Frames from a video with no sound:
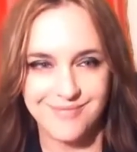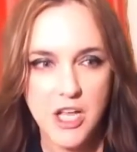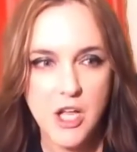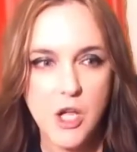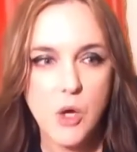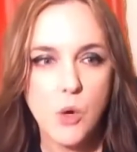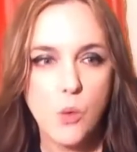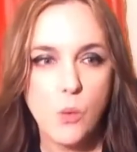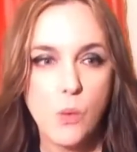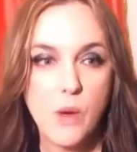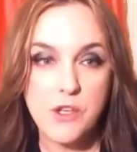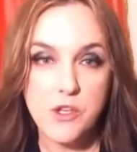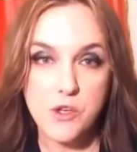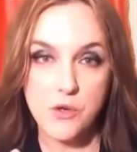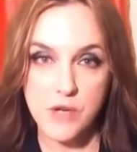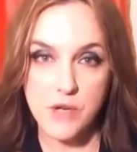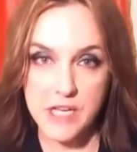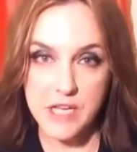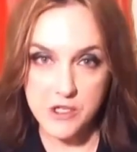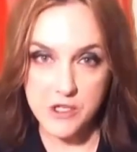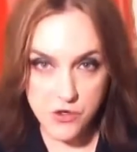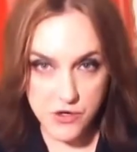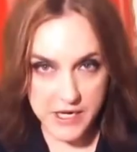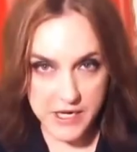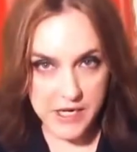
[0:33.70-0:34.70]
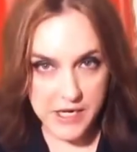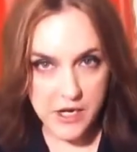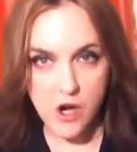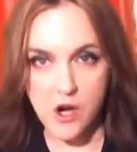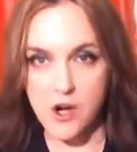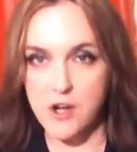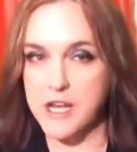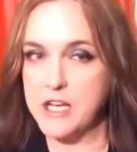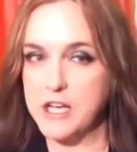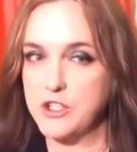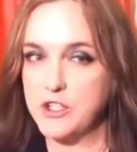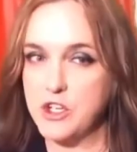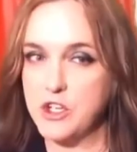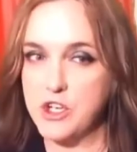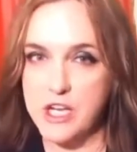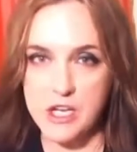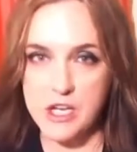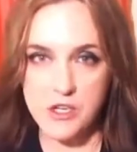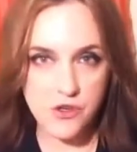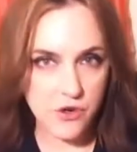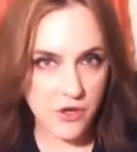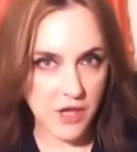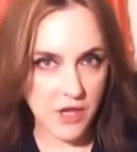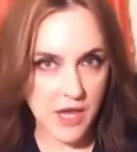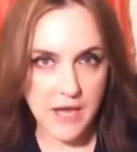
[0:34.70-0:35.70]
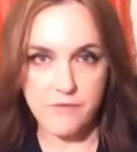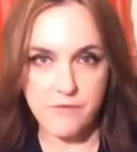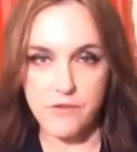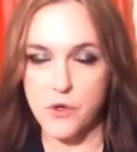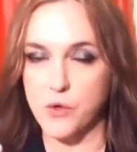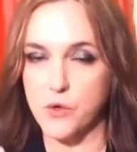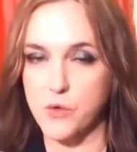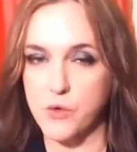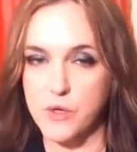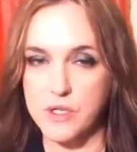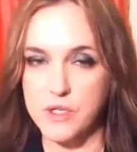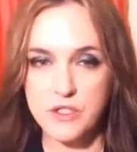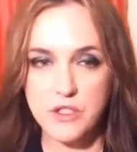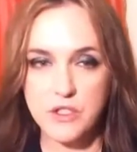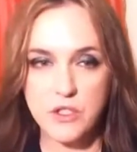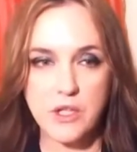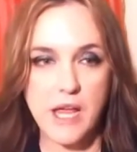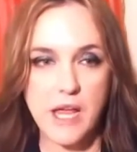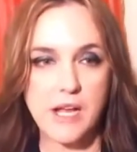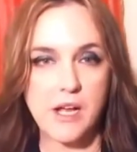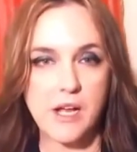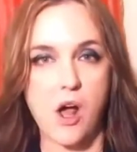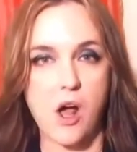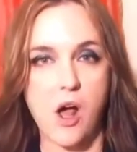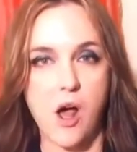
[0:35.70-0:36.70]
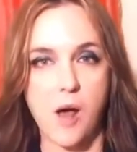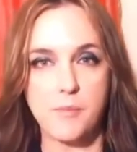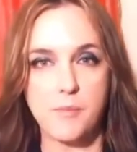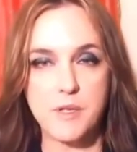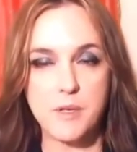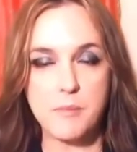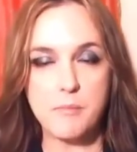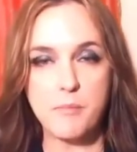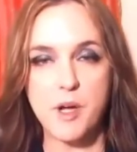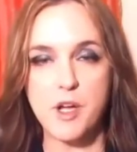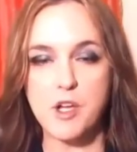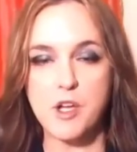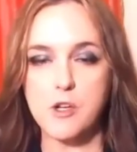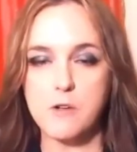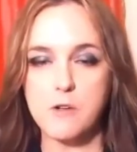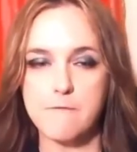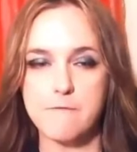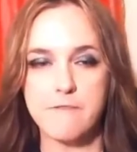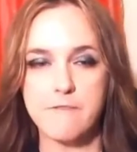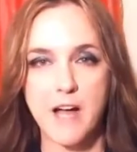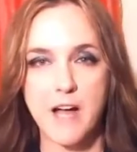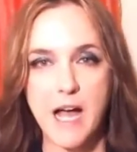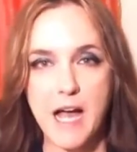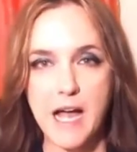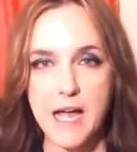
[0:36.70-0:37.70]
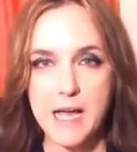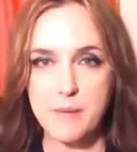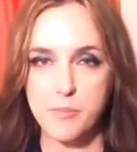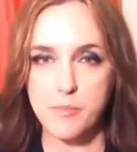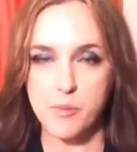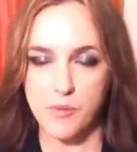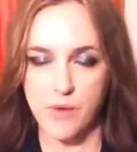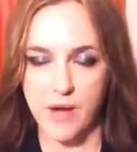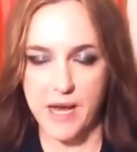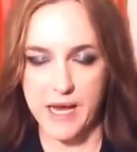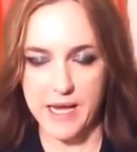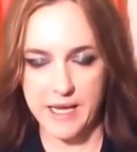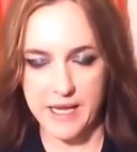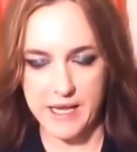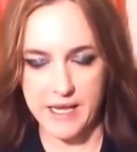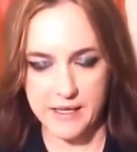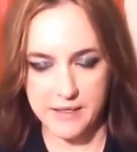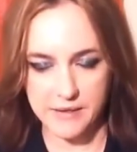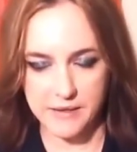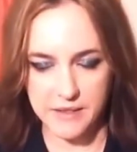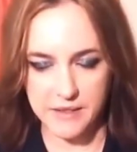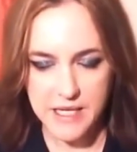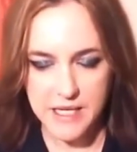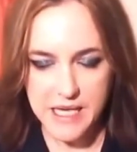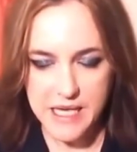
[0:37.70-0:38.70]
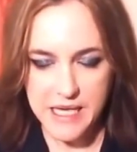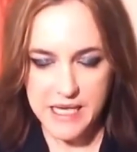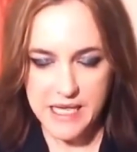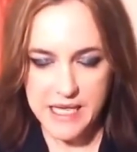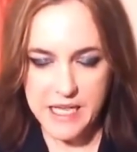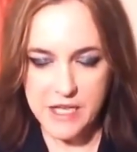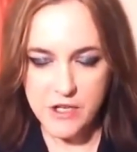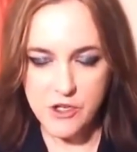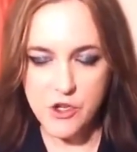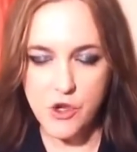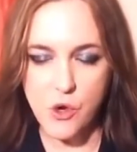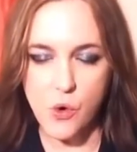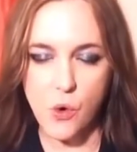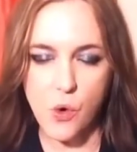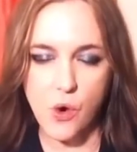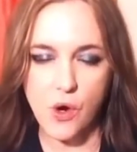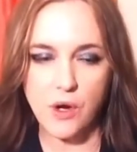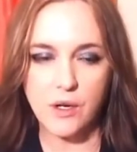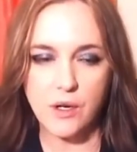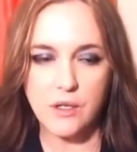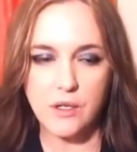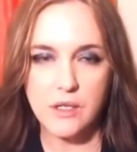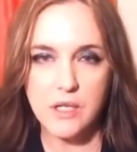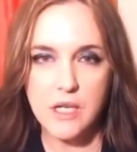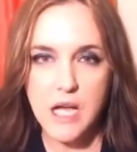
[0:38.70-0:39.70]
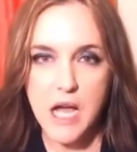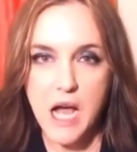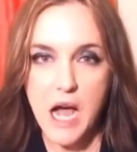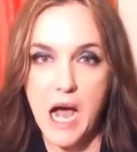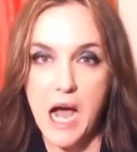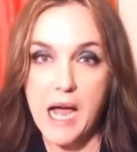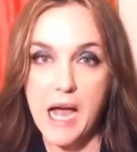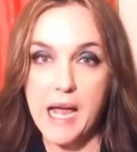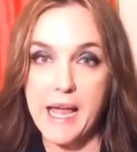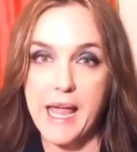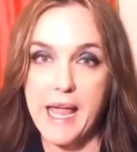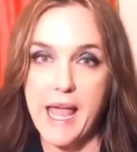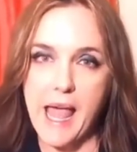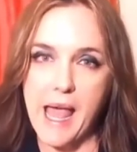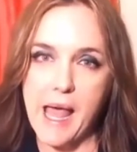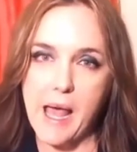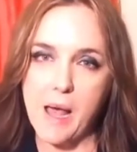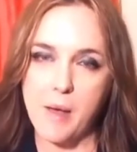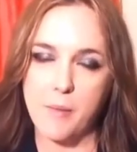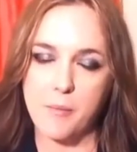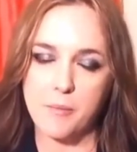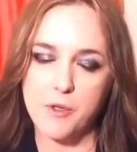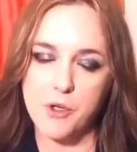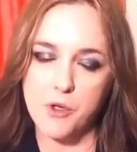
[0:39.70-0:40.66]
When you're in your incarnation, in your life, you're Crystal Anne Compton, but you're vibrating in your I am.